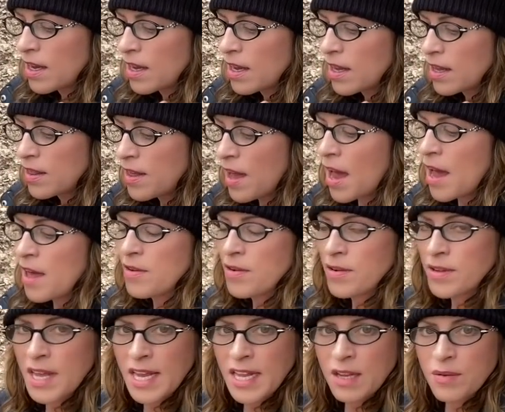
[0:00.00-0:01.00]
the other
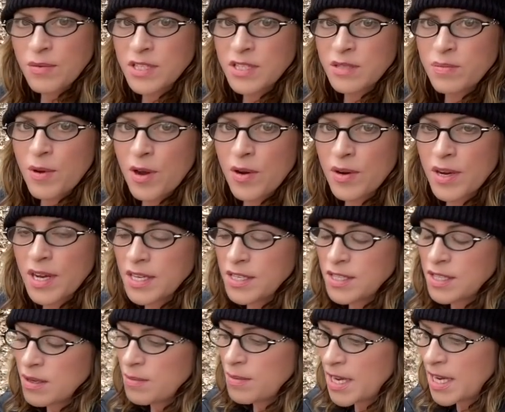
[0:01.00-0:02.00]
thing that was spoken
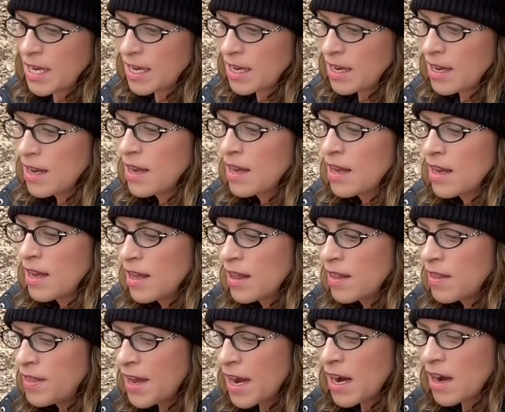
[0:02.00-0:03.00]
to me,
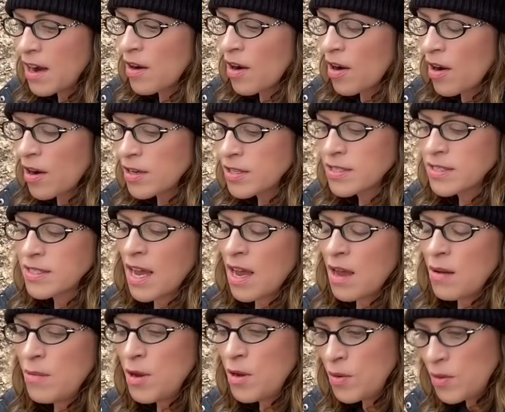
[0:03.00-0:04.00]
there are
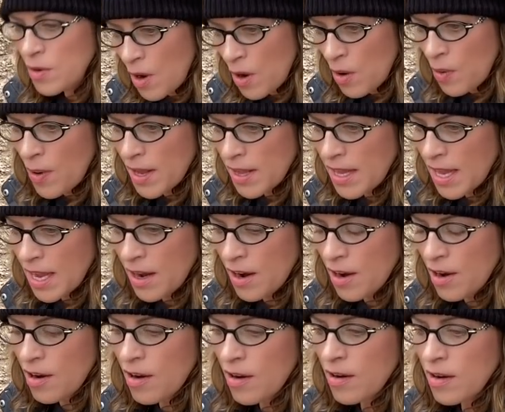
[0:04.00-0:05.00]
some who know what they
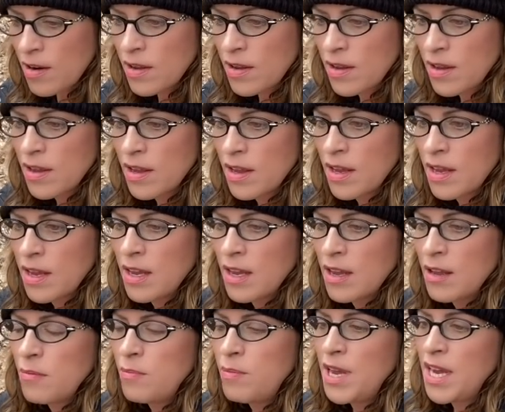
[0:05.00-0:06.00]
are
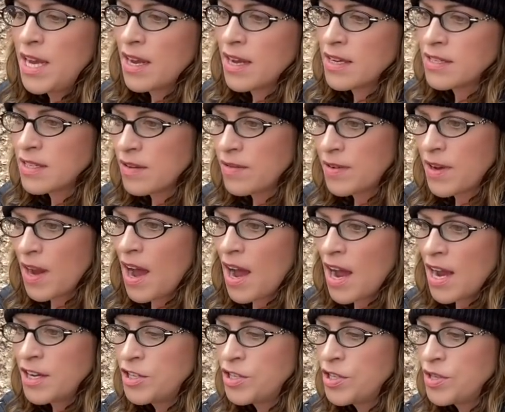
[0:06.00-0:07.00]
because if
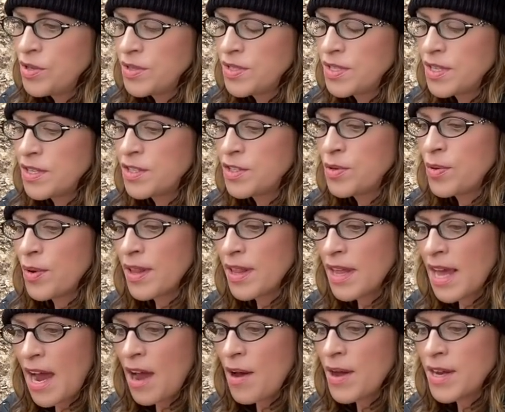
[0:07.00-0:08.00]
God chooses to
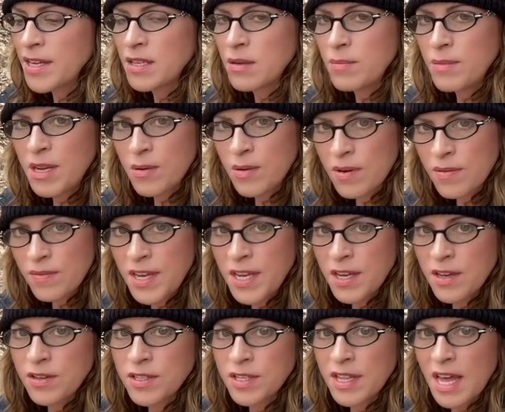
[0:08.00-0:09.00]
allow it to be
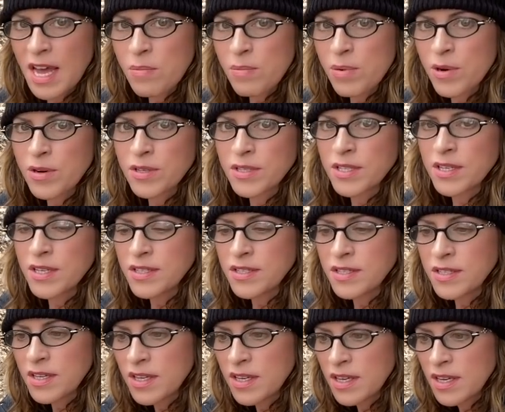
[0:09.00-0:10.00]
revealed to that
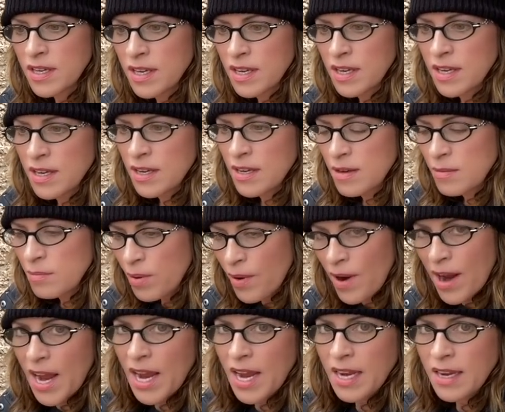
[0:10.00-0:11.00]
person's
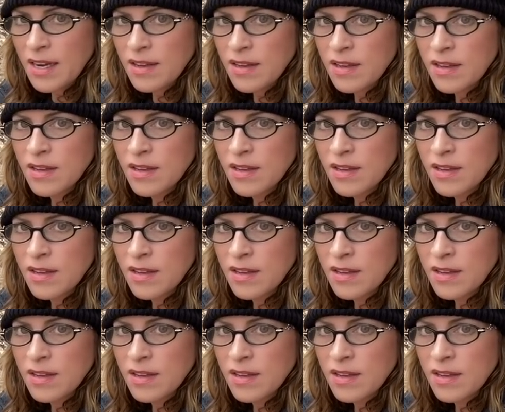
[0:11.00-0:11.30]
brain,